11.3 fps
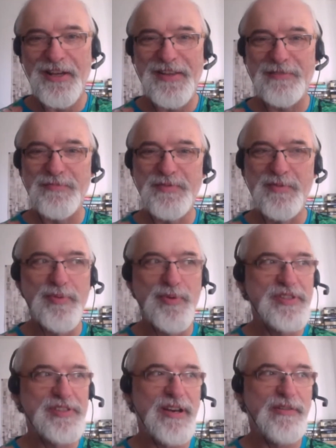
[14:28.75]
that was
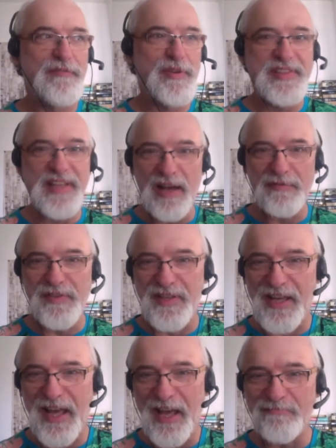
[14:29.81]
reported first after the
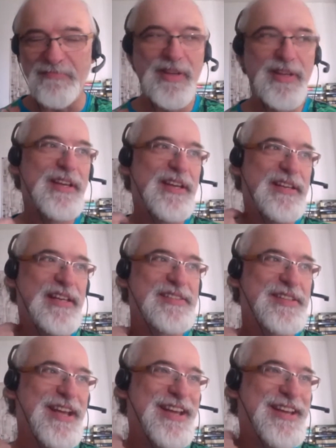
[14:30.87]
game
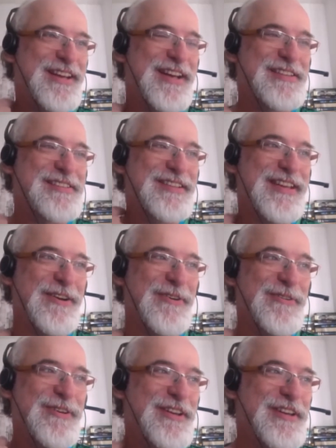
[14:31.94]
yesterday against
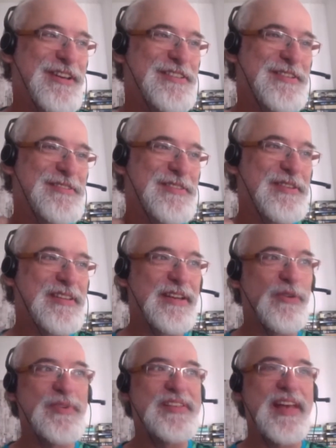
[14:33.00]
Lyon. So it
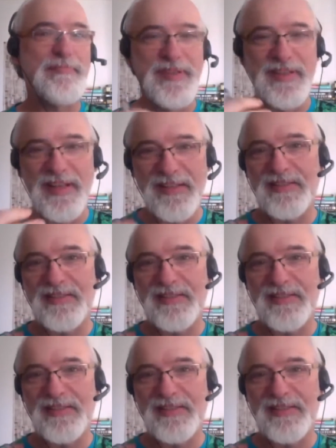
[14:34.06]
can always happen that